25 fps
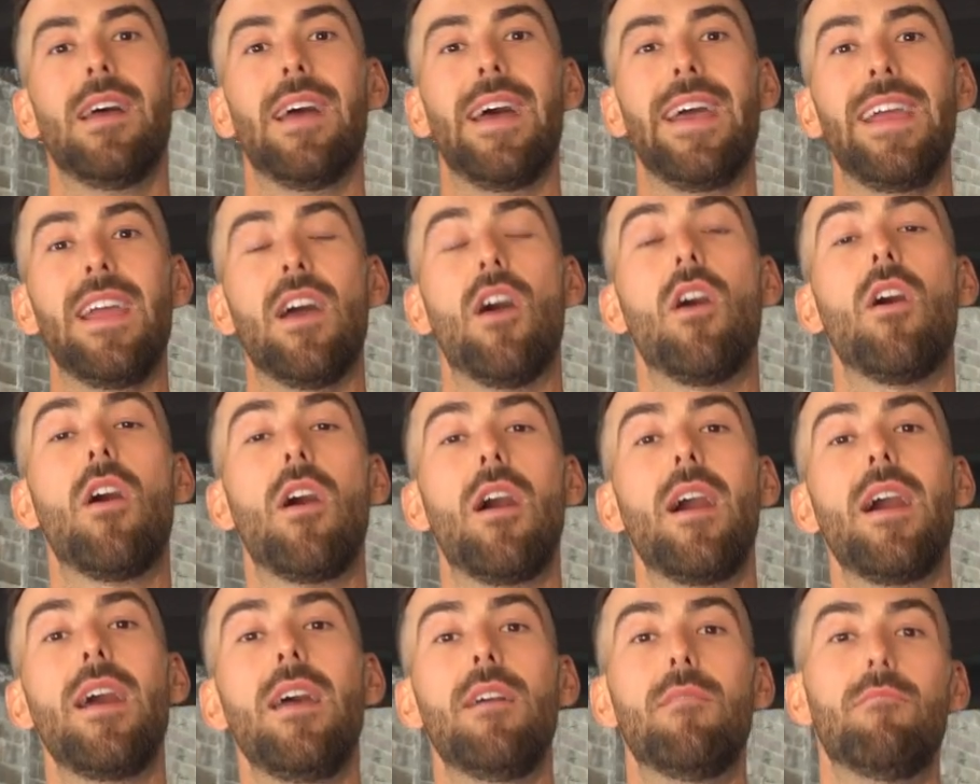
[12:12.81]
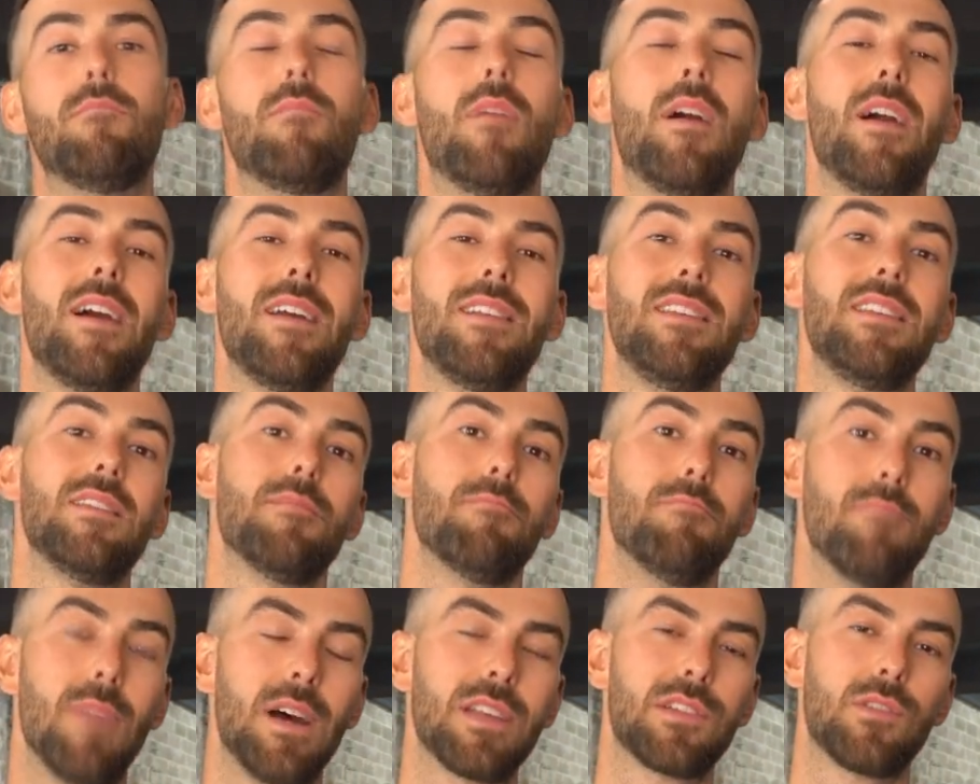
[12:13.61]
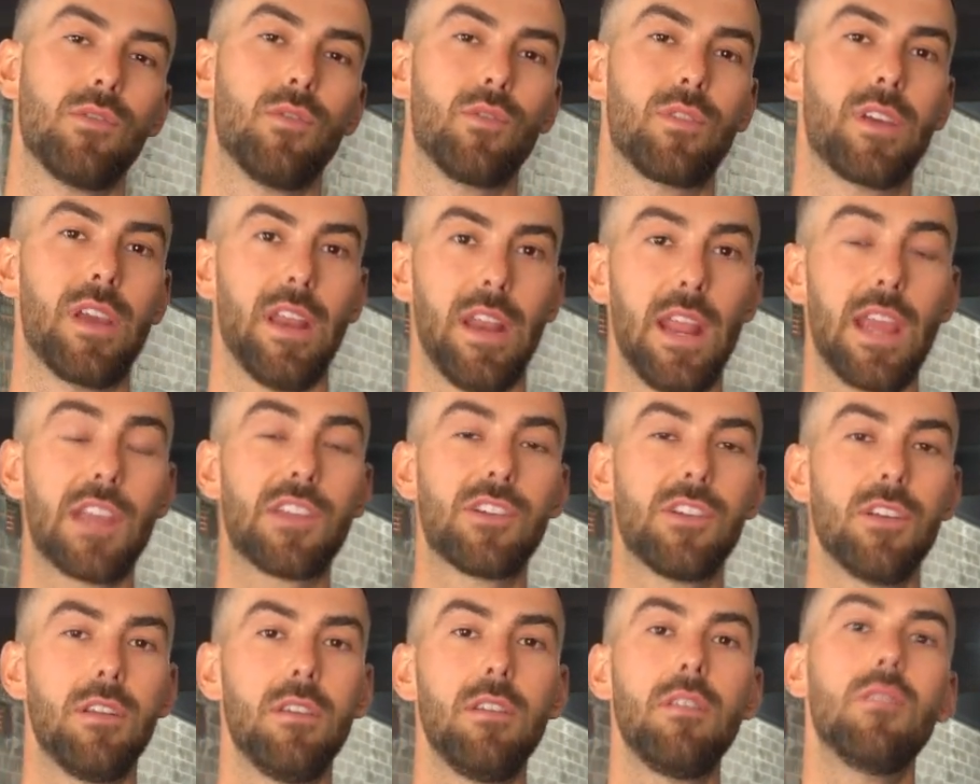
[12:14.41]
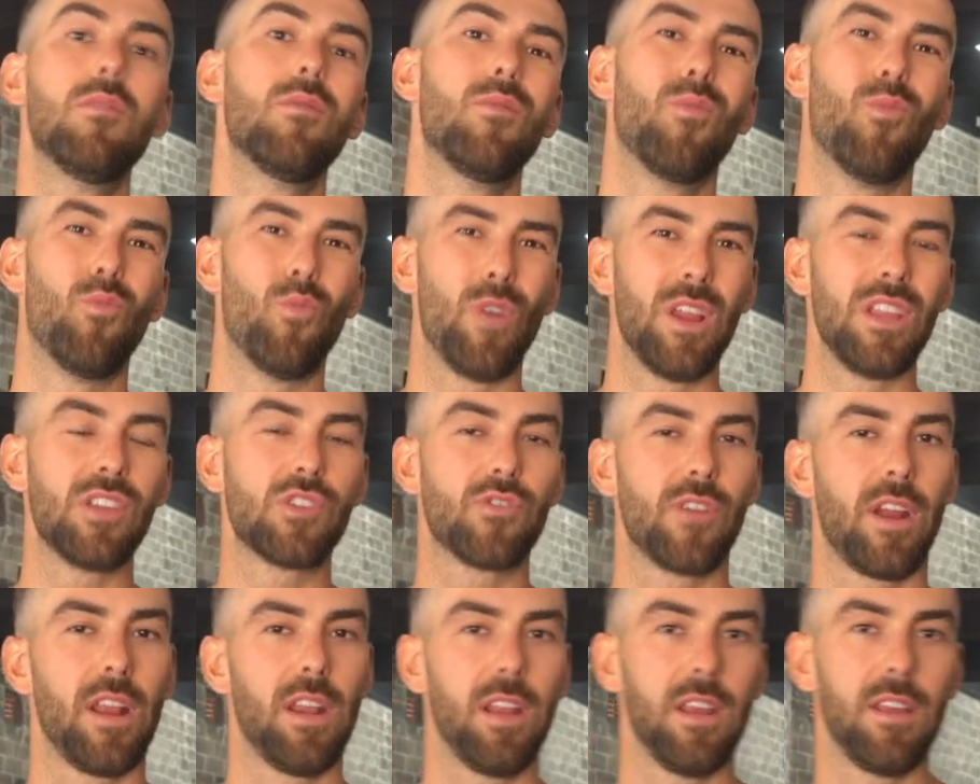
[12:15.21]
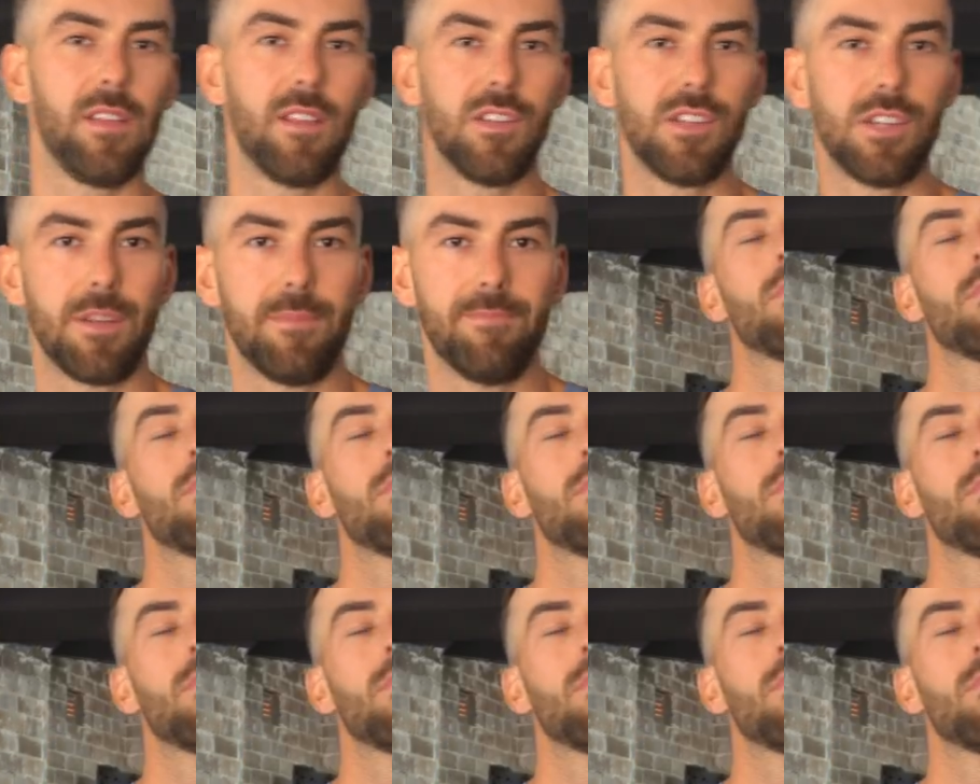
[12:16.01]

a high mind-muscle connection when training in the gym,